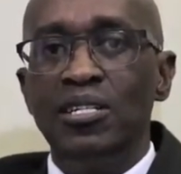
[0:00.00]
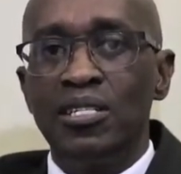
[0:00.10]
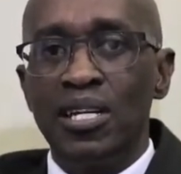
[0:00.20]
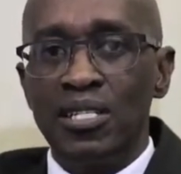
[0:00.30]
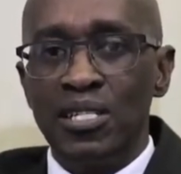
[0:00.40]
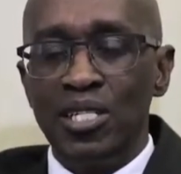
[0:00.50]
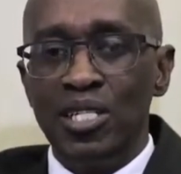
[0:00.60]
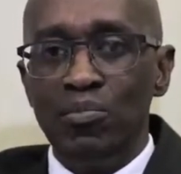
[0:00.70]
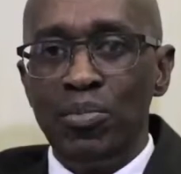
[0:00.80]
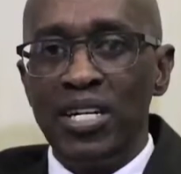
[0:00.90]

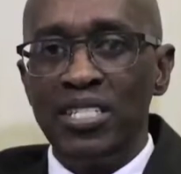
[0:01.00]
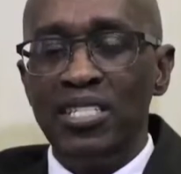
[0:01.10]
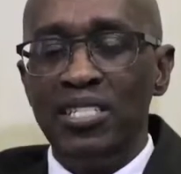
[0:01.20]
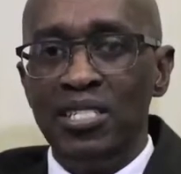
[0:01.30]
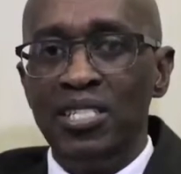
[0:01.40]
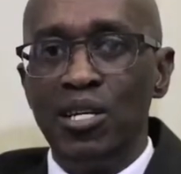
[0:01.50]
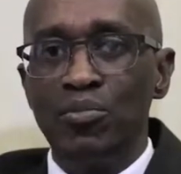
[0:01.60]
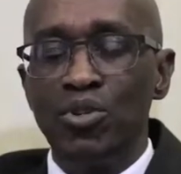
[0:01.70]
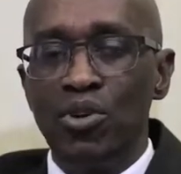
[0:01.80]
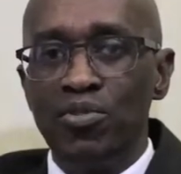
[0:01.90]
transacting party in
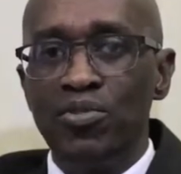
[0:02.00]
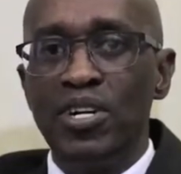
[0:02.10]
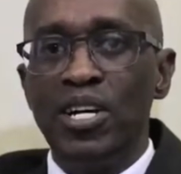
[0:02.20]
terms of